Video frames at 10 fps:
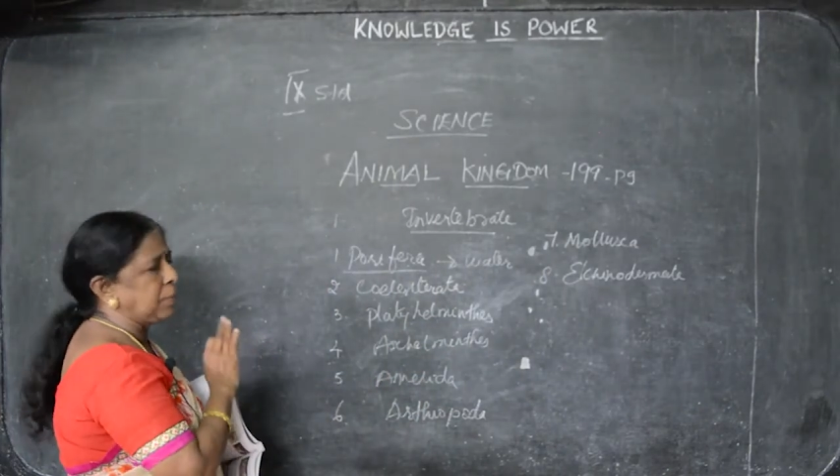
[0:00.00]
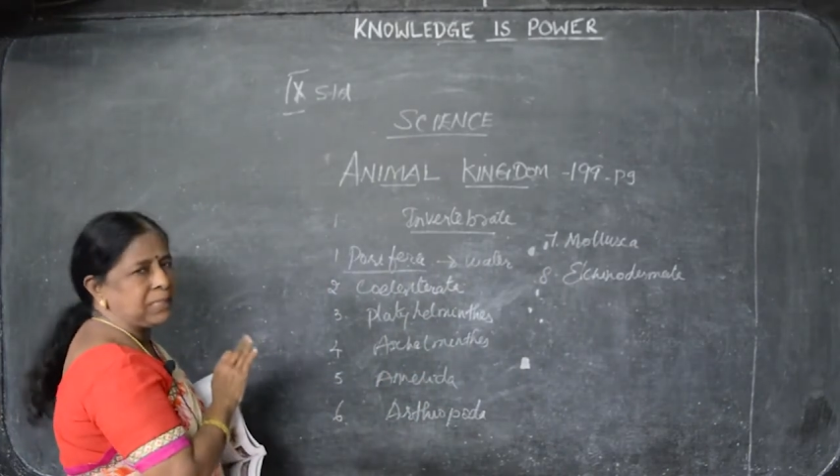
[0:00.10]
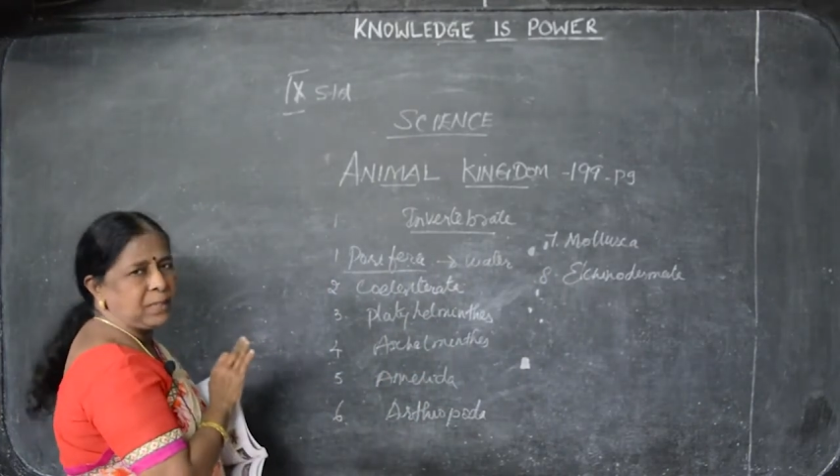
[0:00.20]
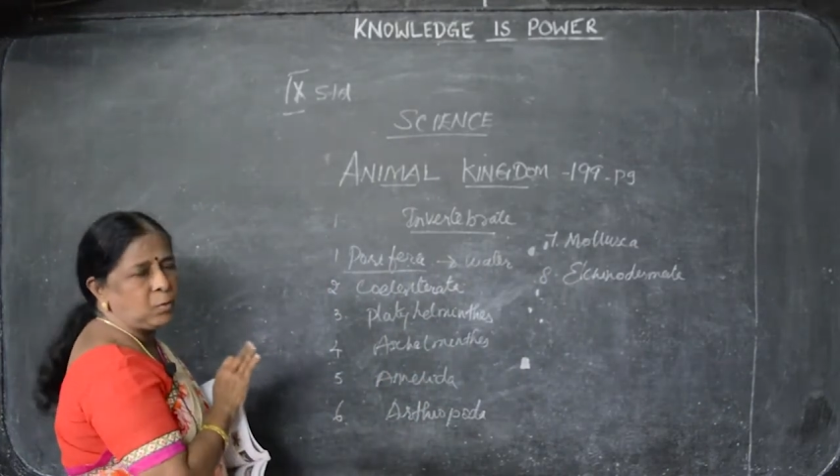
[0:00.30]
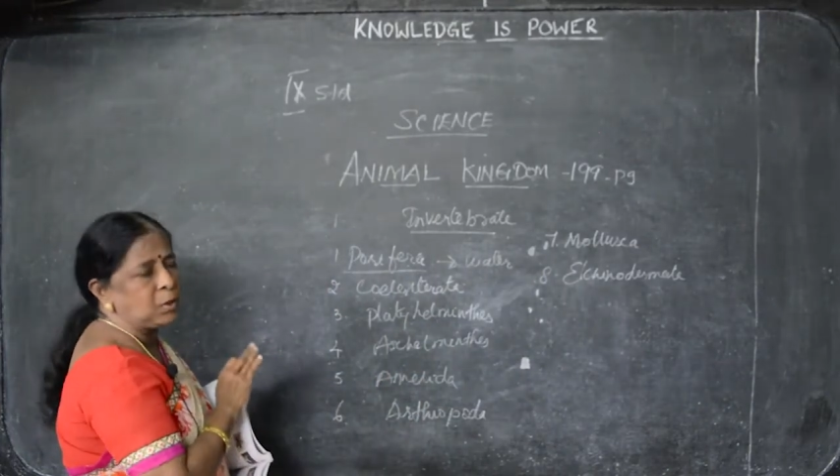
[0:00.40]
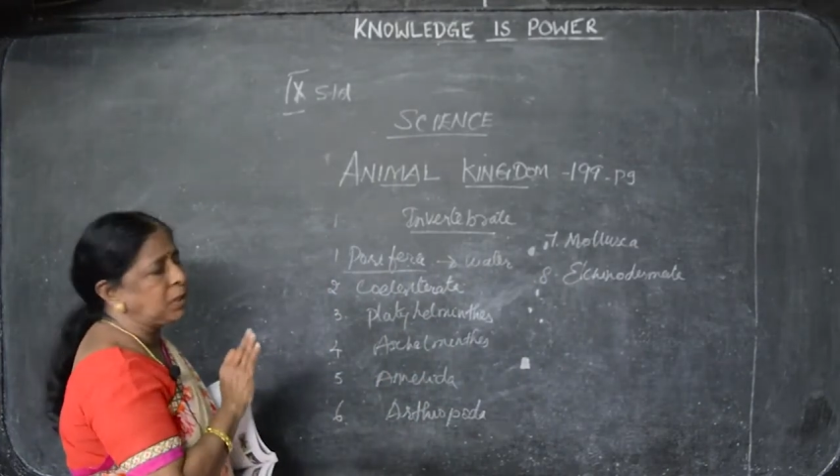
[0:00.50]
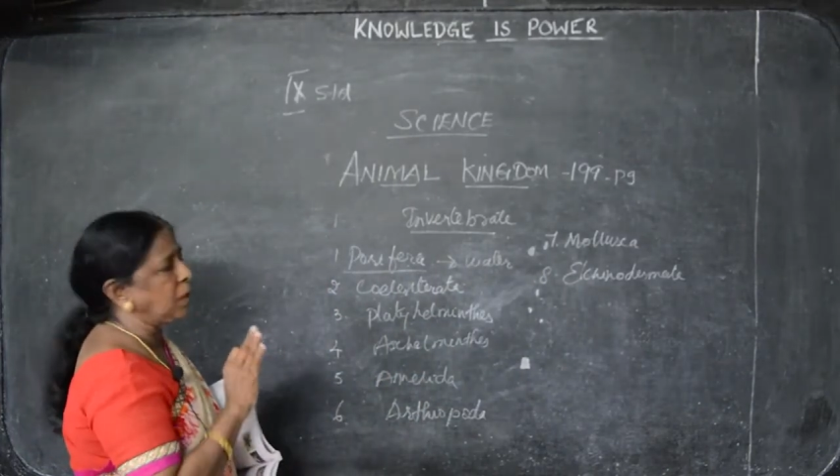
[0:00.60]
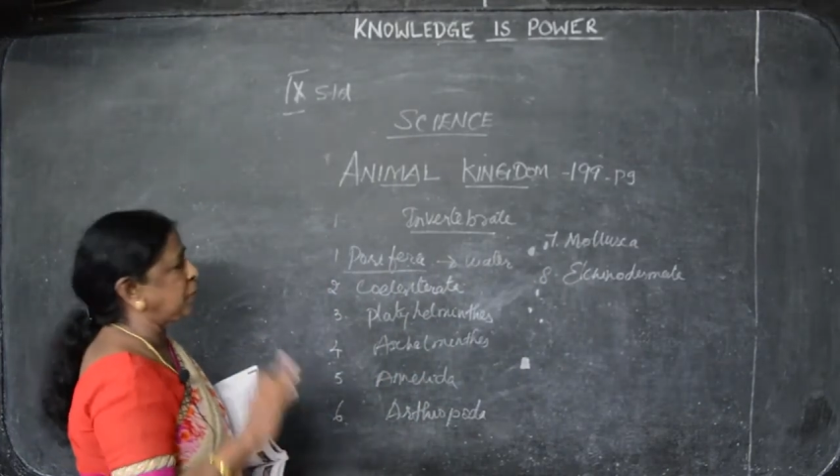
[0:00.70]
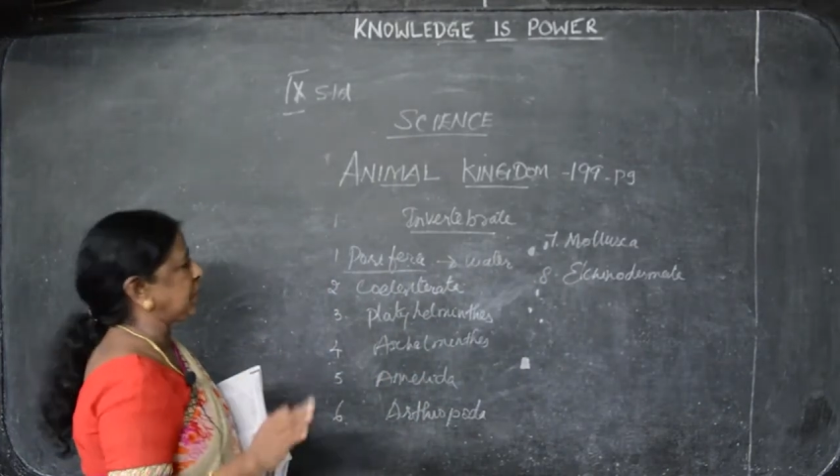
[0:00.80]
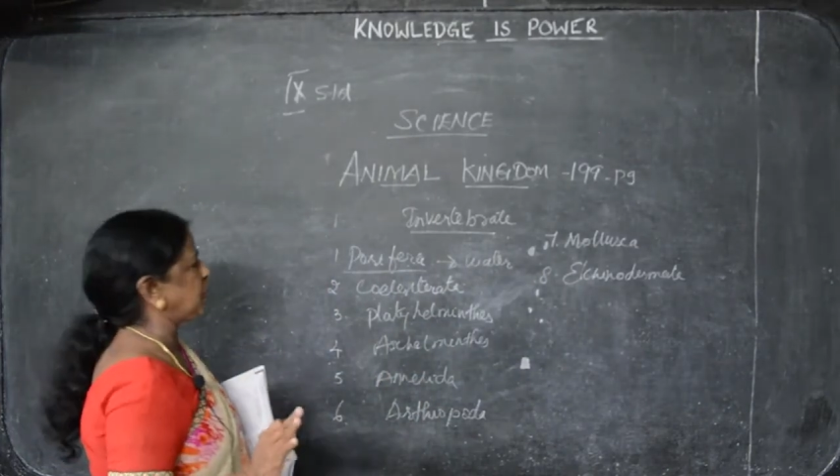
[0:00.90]
marine water
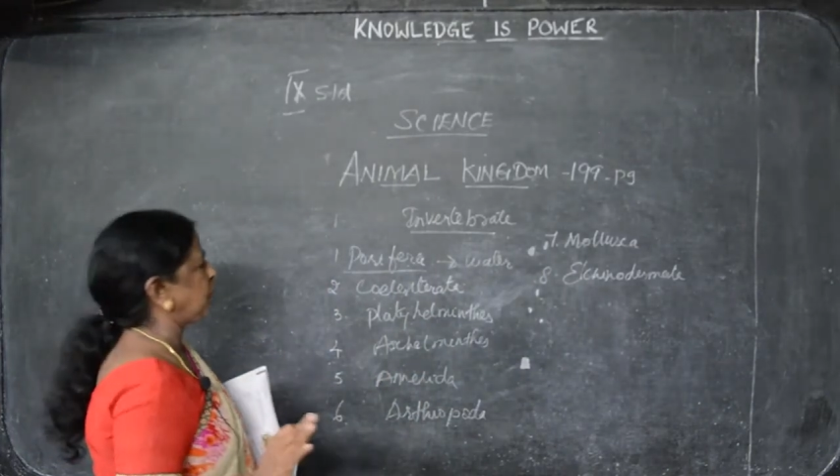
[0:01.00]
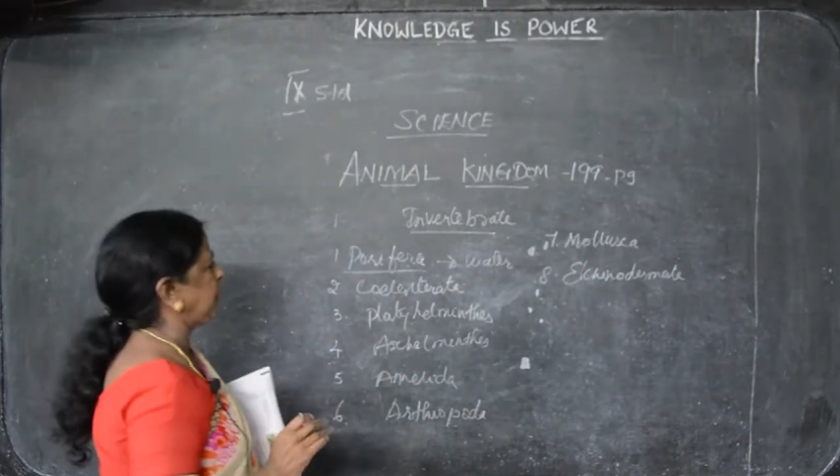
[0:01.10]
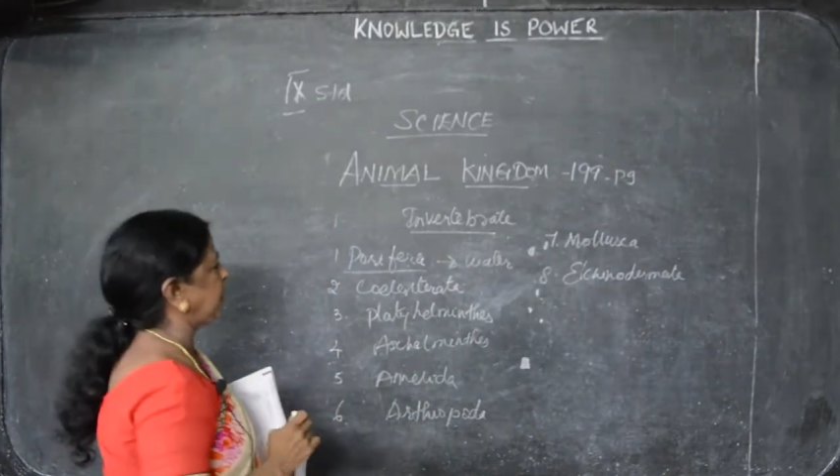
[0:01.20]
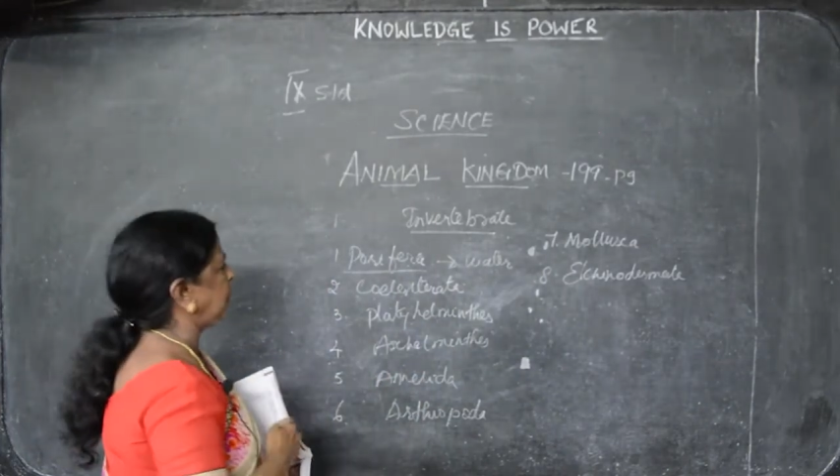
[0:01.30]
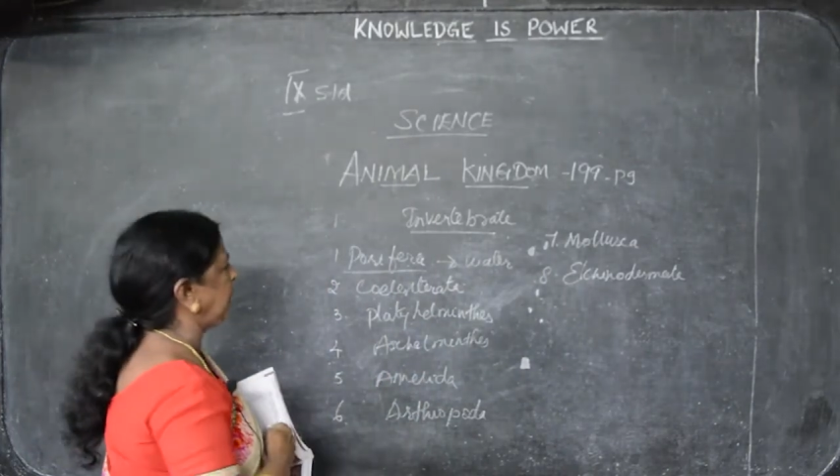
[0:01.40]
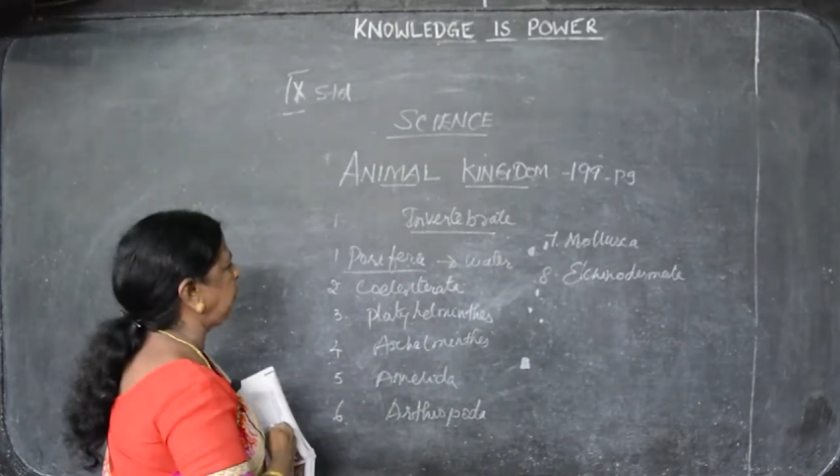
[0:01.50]
or fresh water only.